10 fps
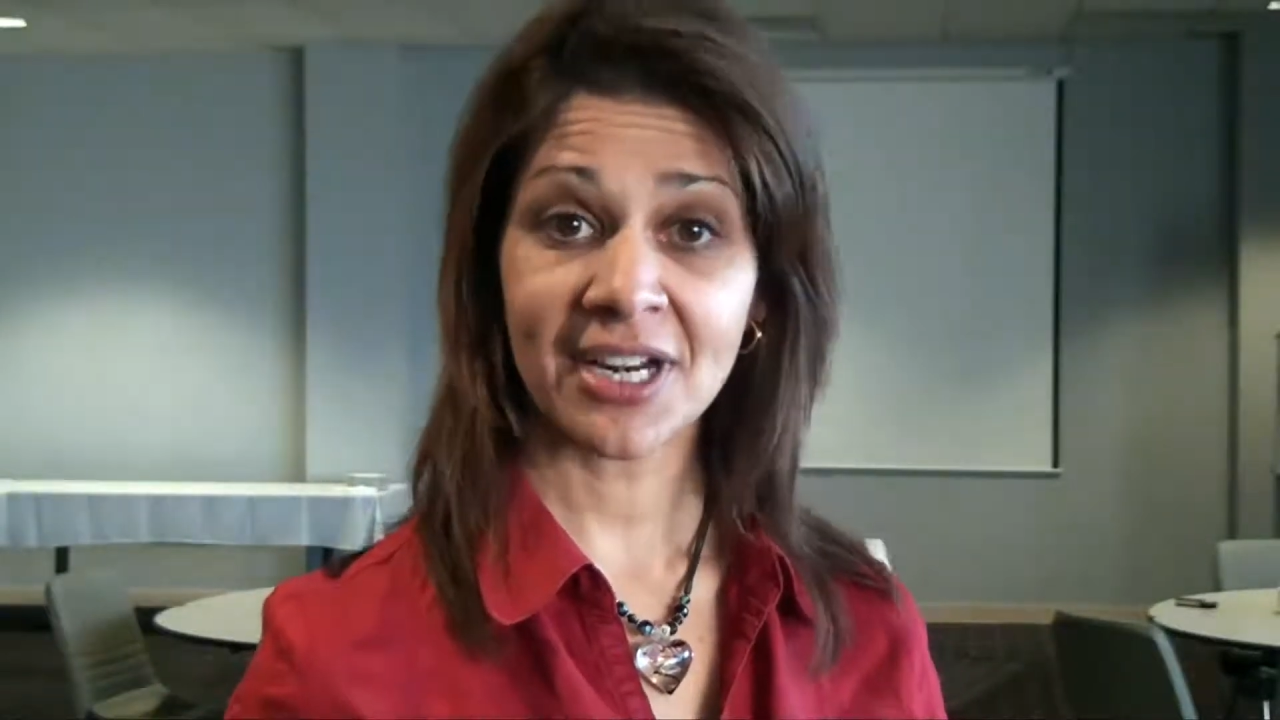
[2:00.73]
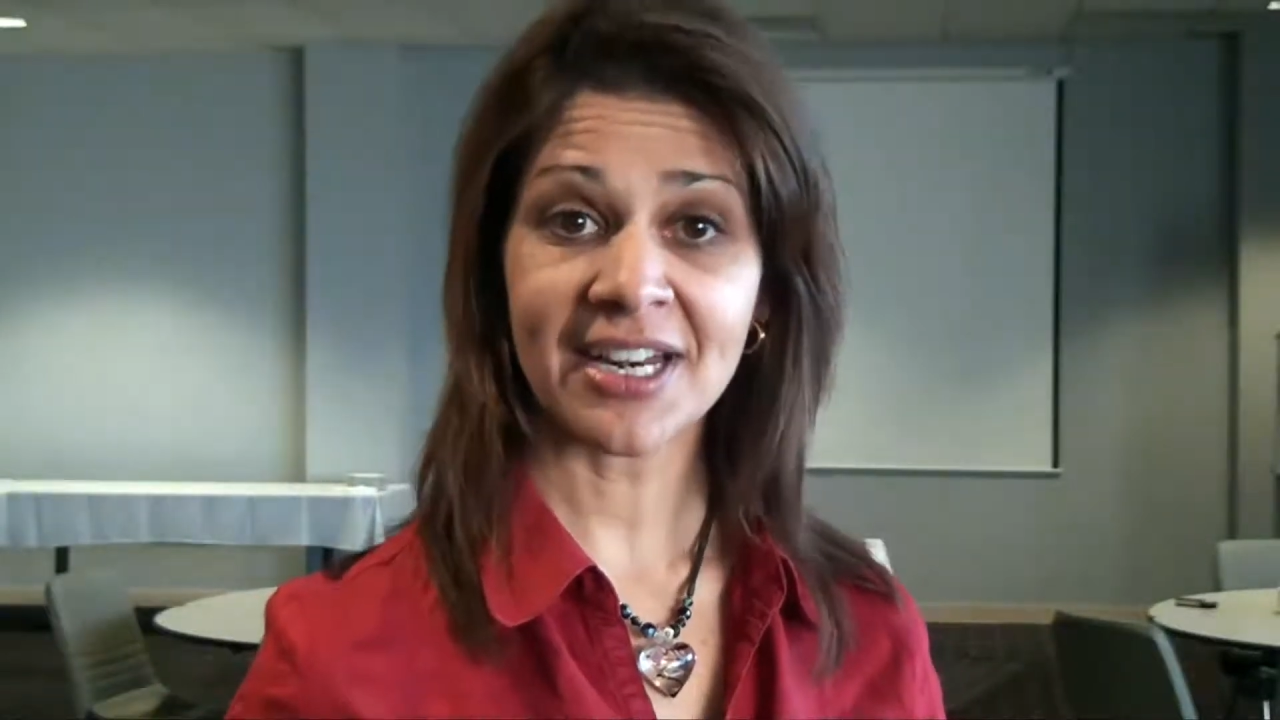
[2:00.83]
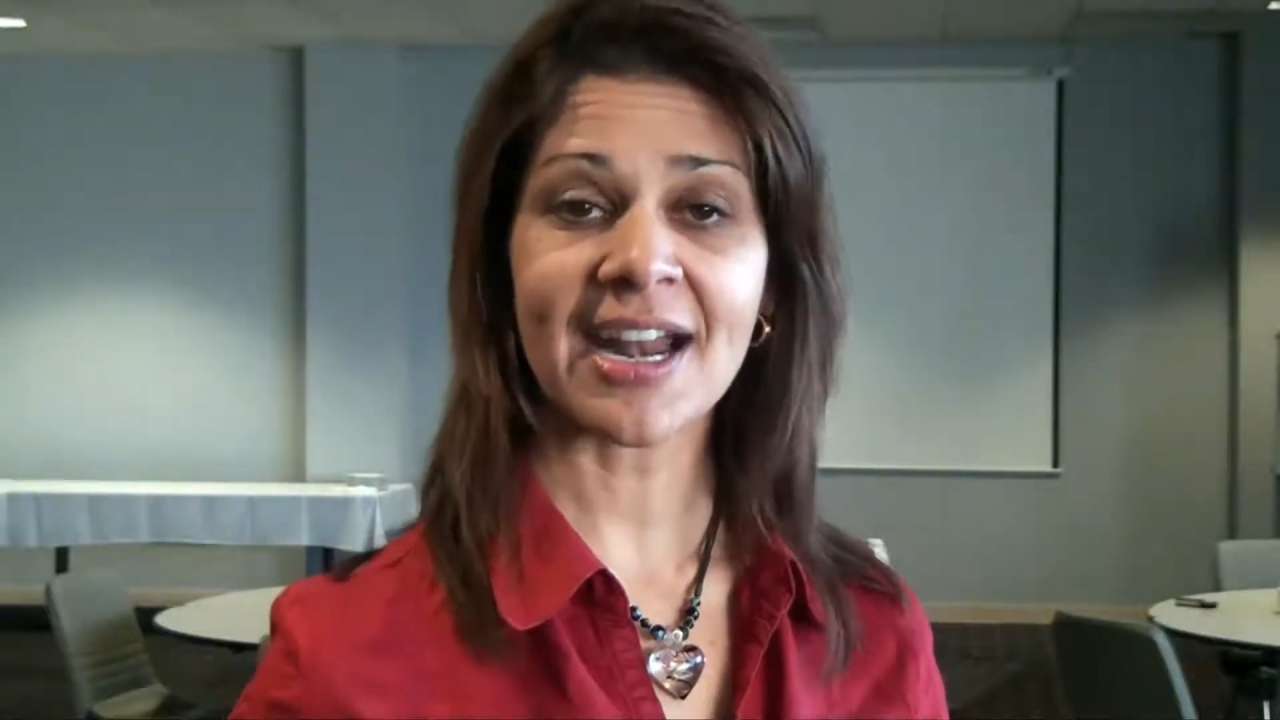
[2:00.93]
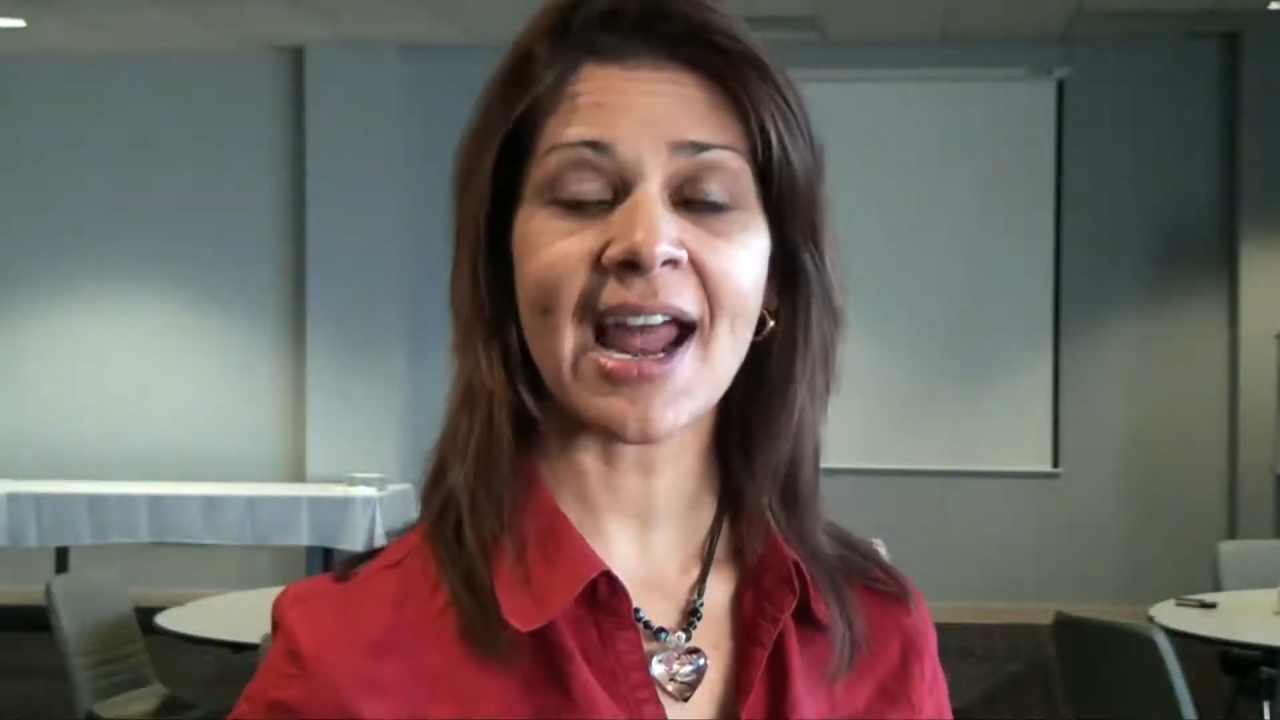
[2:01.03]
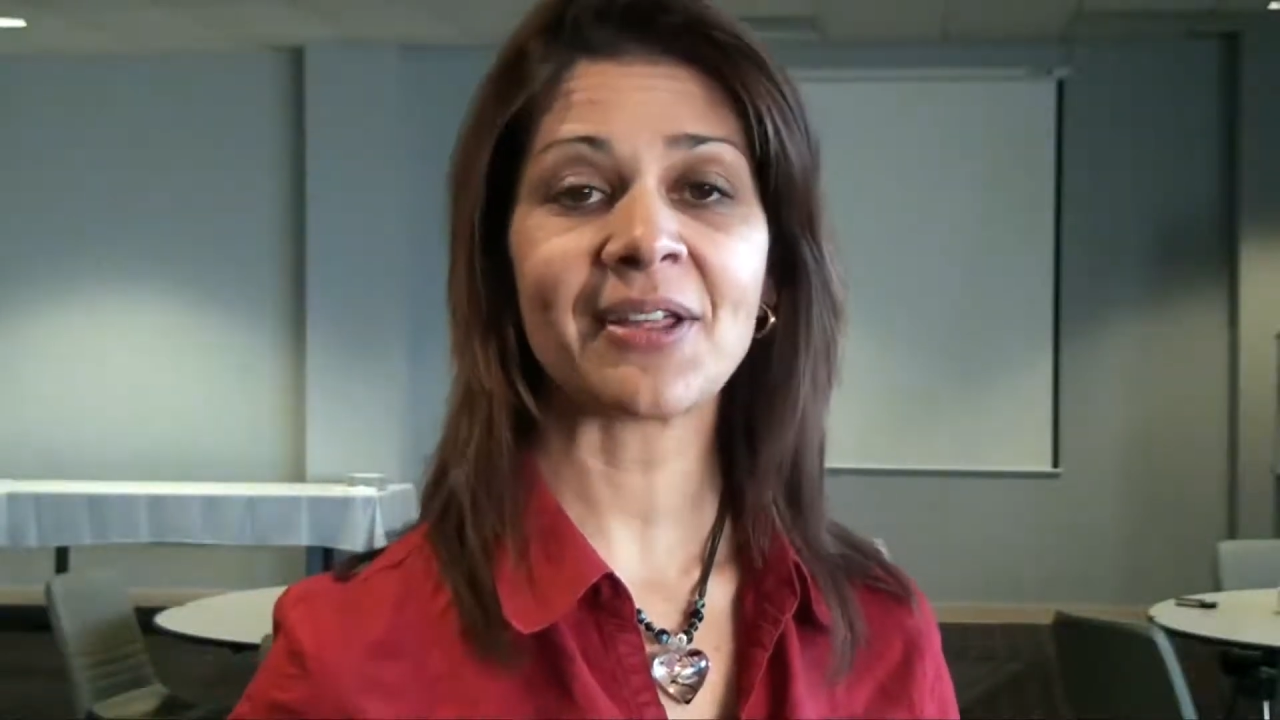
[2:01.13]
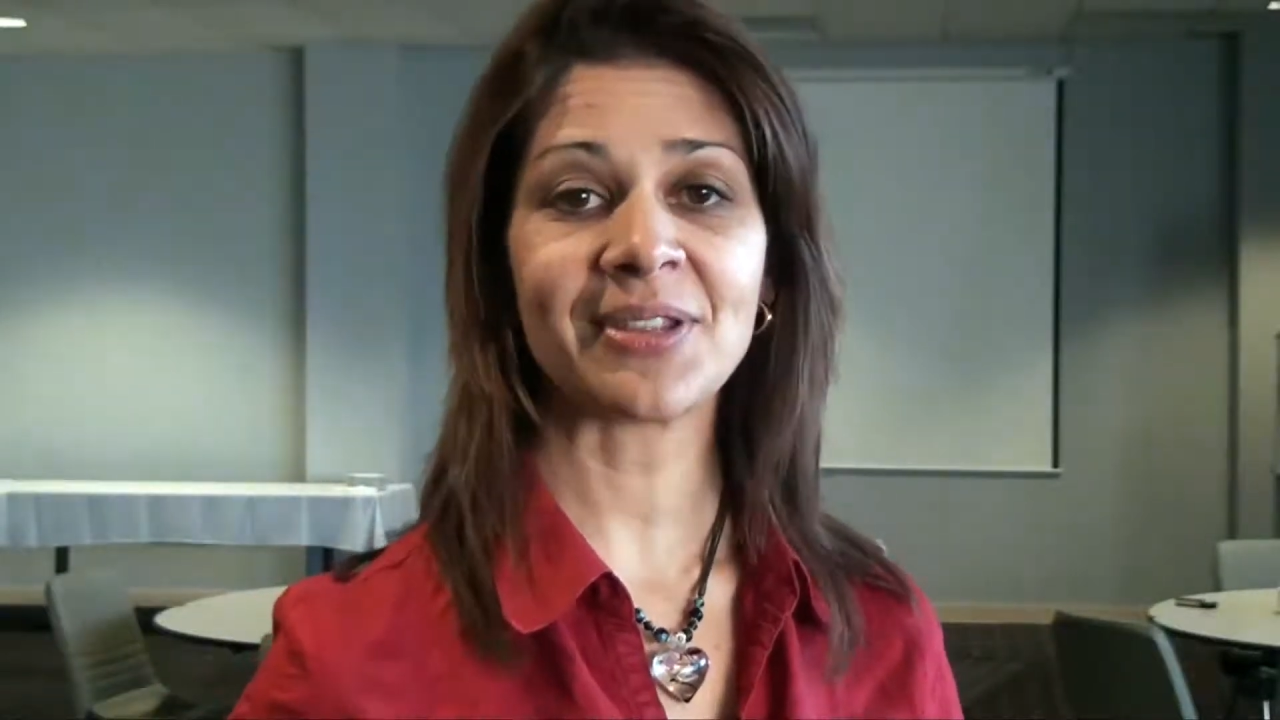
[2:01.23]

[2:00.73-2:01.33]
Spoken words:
going to nail